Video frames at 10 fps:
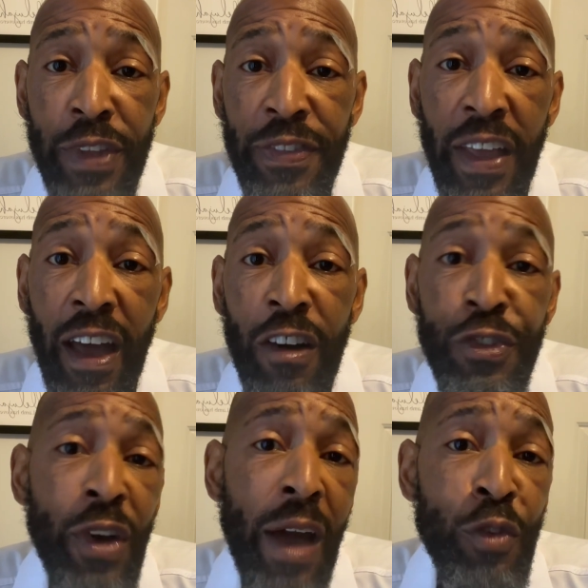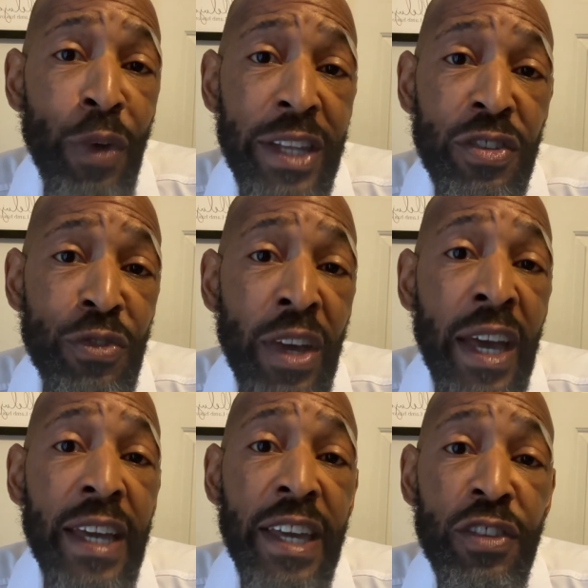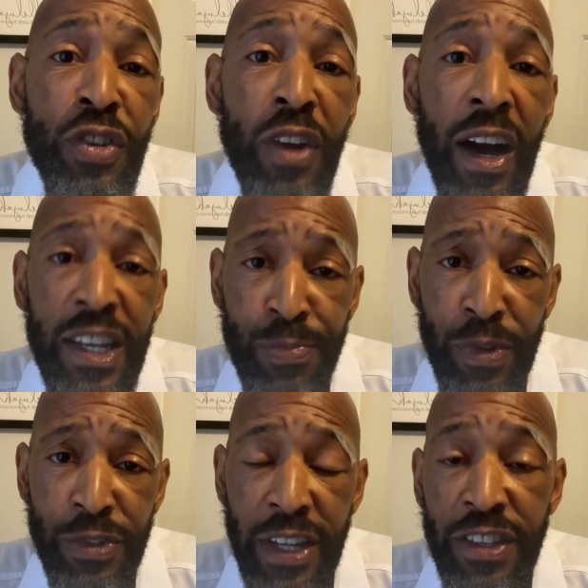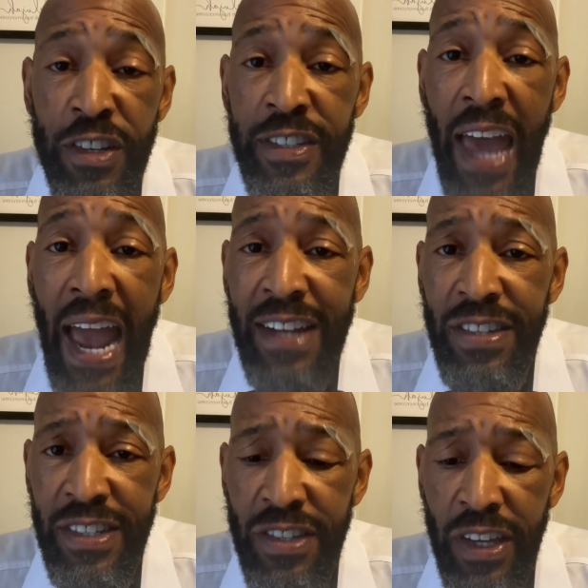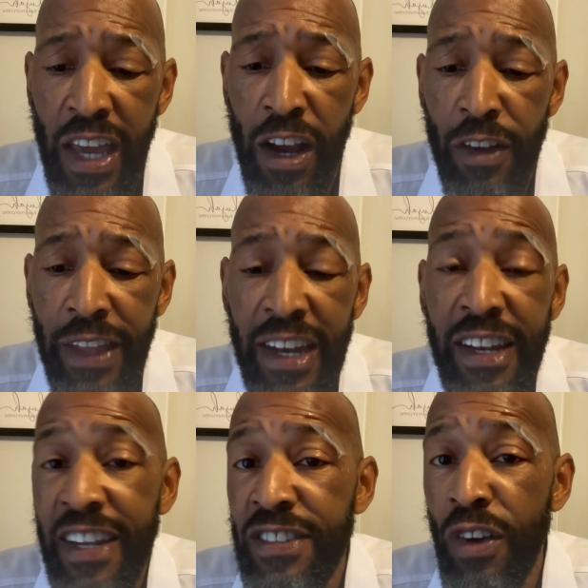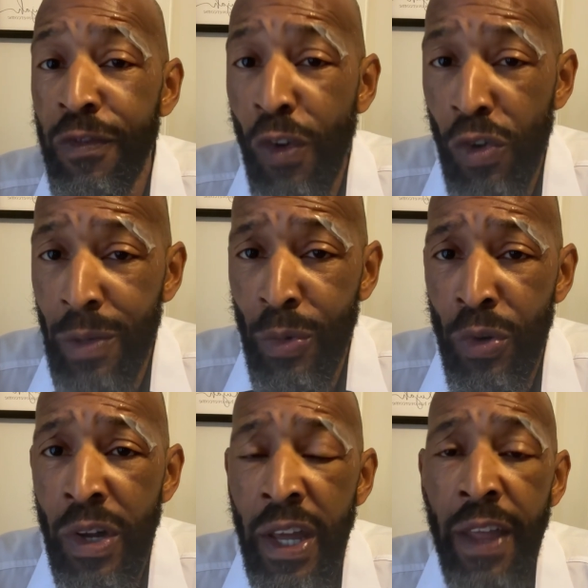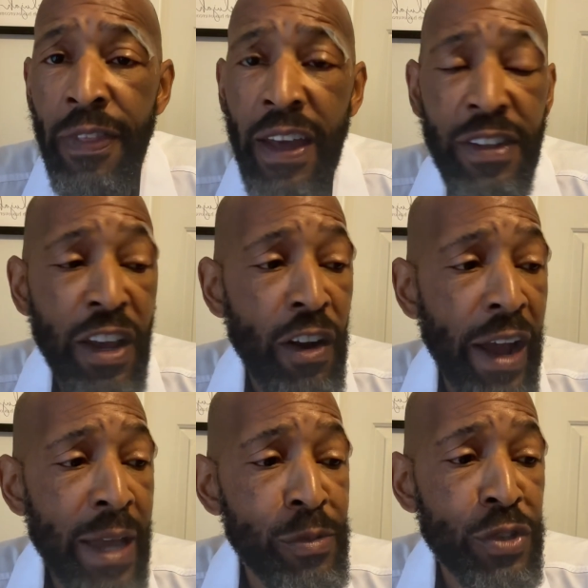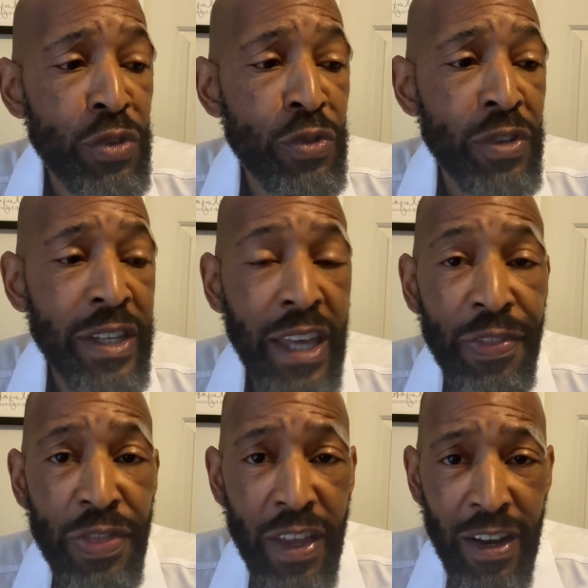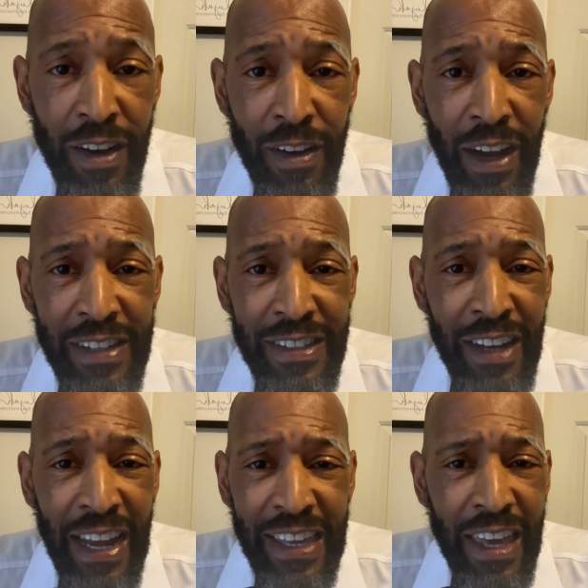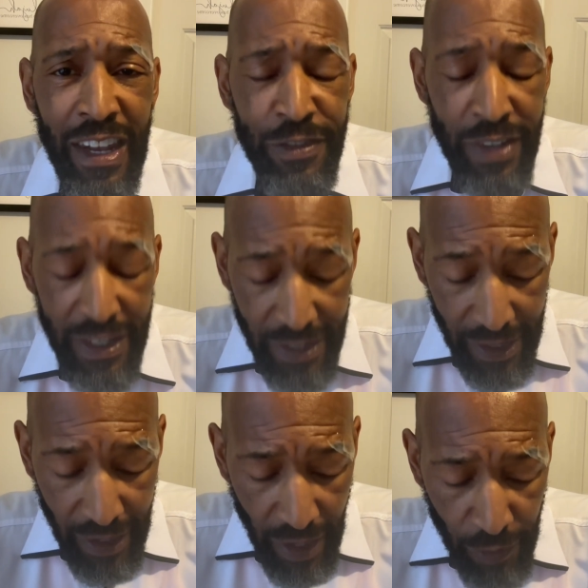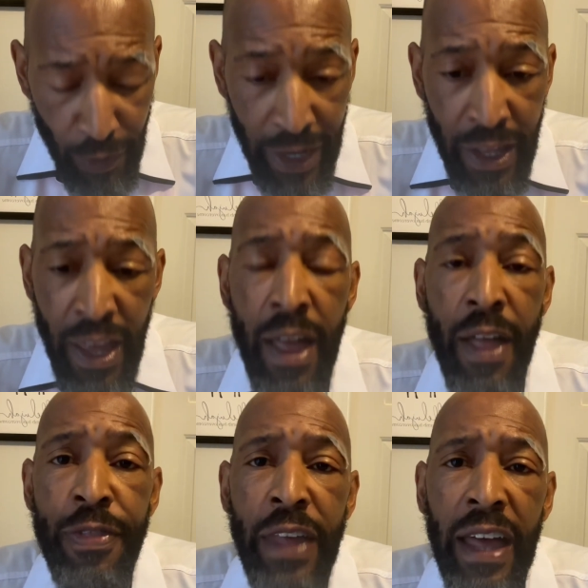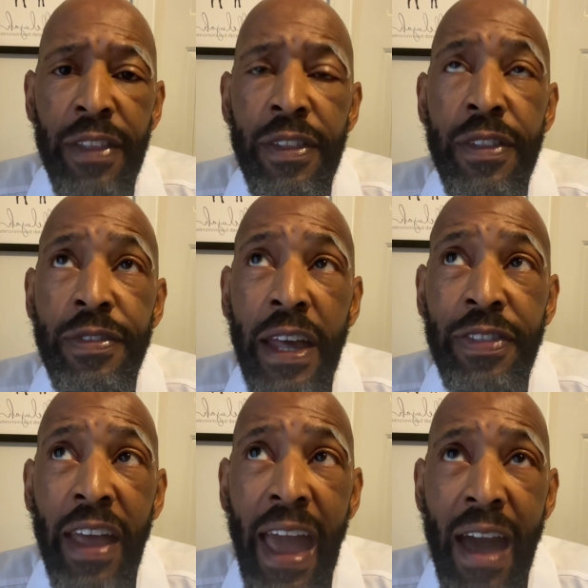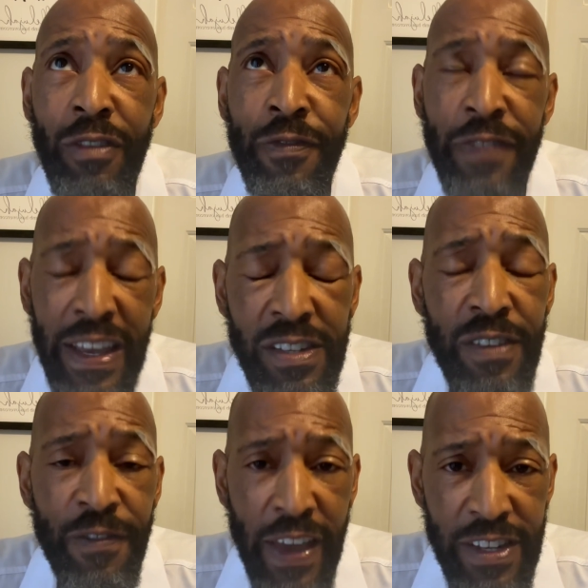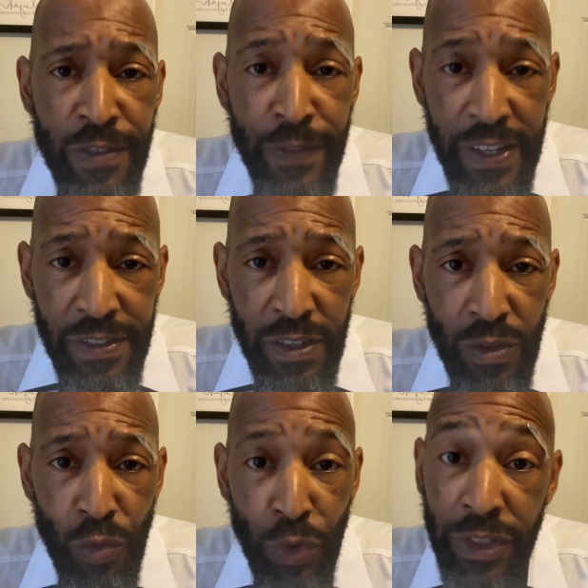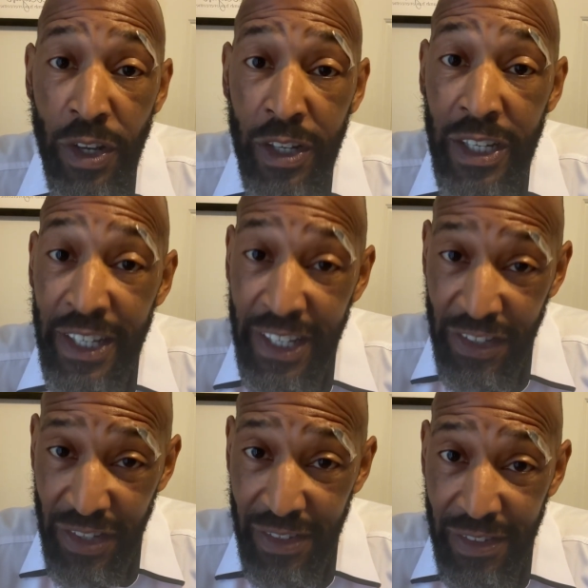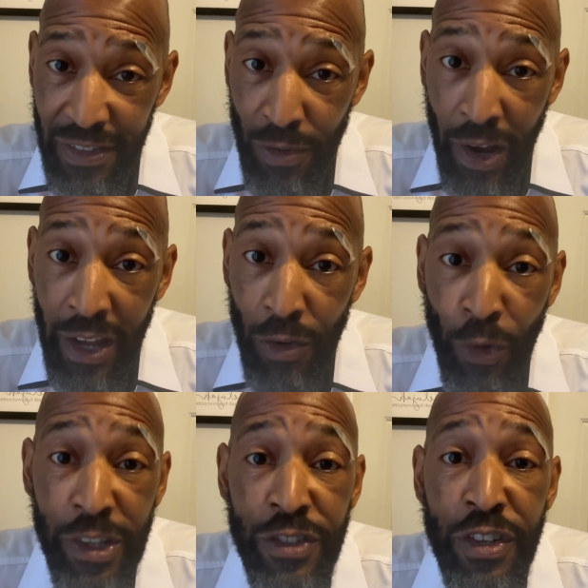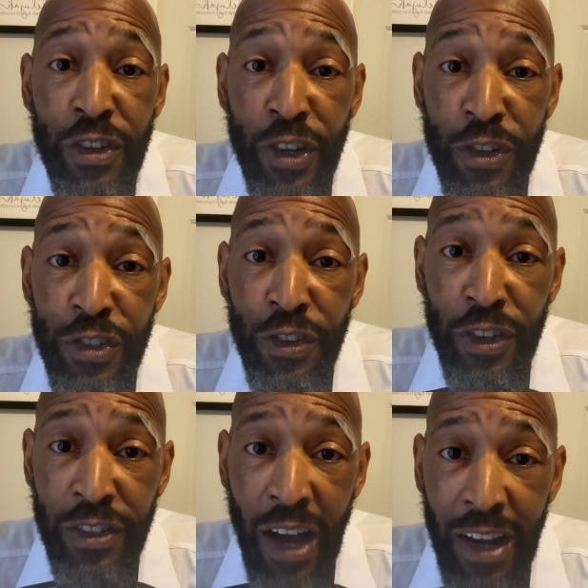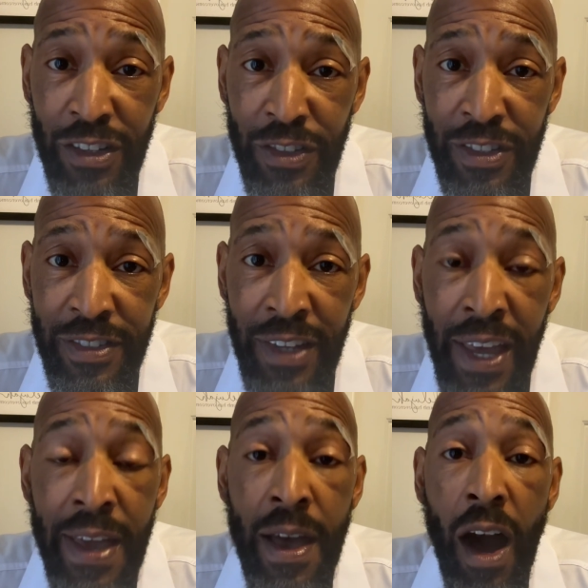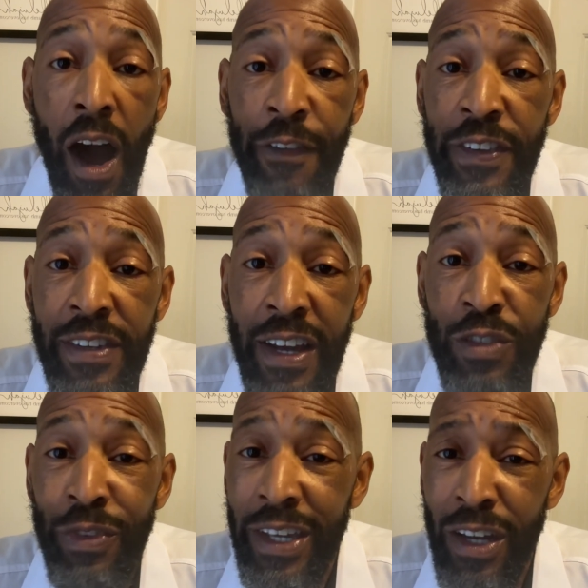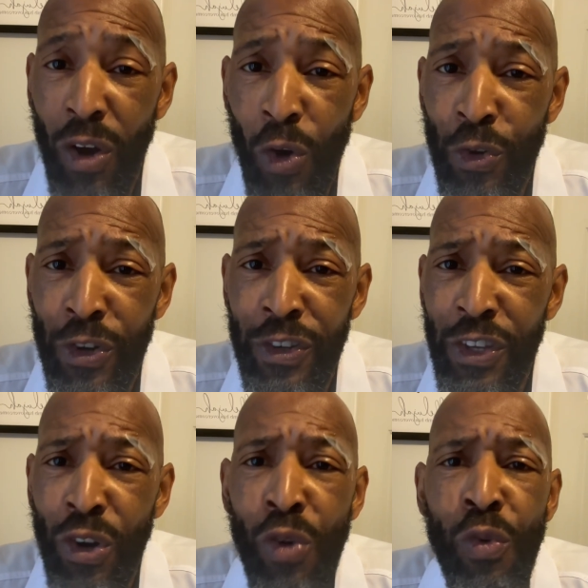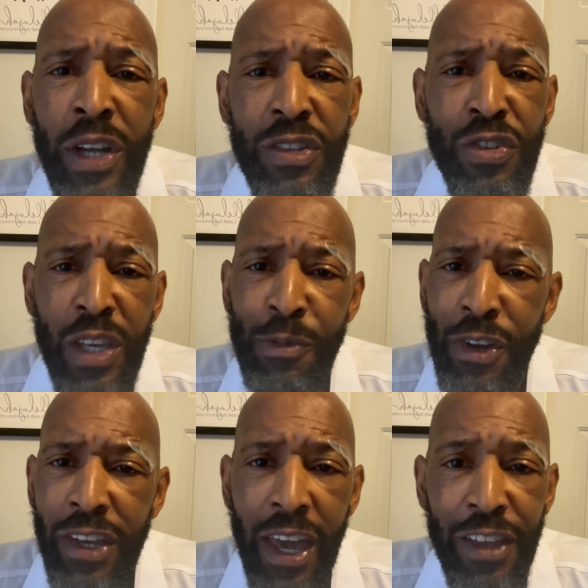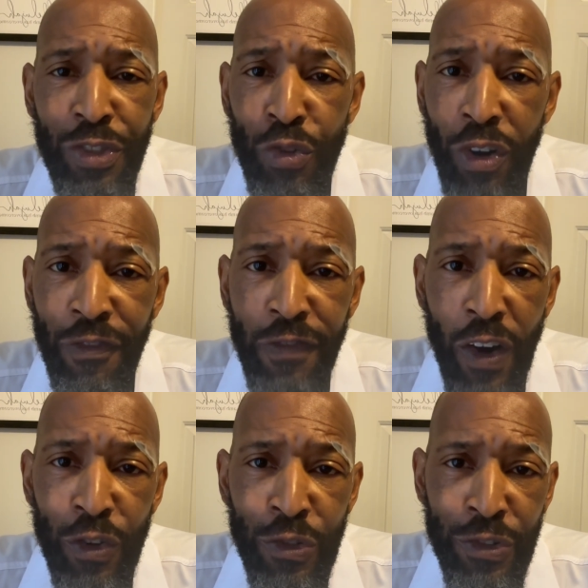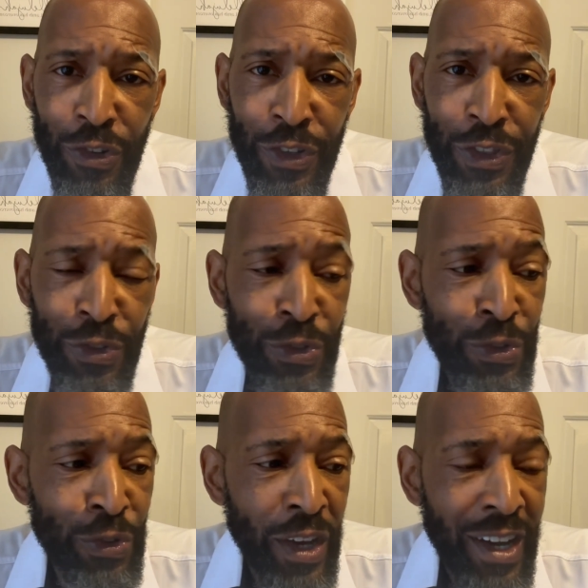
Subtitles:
that they also have a way to get to the hospitals, that there's access to care, that it is affordable, that they are able to get there. I can't emphasize that enough, right? That they have a face-to-face visit with their clinicians, right? Whether it's their nurse or their doctors. Oftentimes when you get older, you don't want to communicate through a phone or through